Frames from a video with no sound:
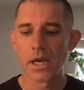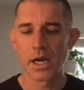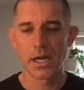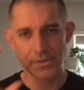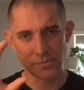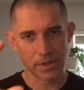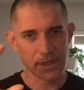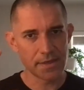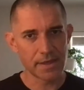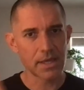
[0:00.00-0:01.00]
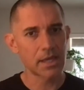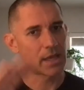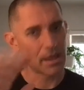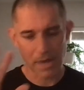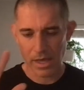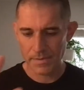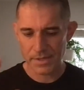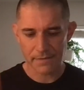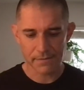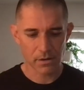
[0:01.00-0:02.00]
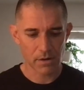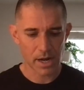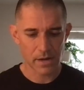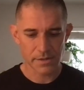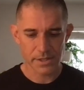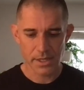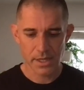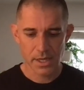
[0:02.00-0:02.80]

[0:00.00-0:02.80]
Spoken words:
It's really thick. It kept my hips off the ground.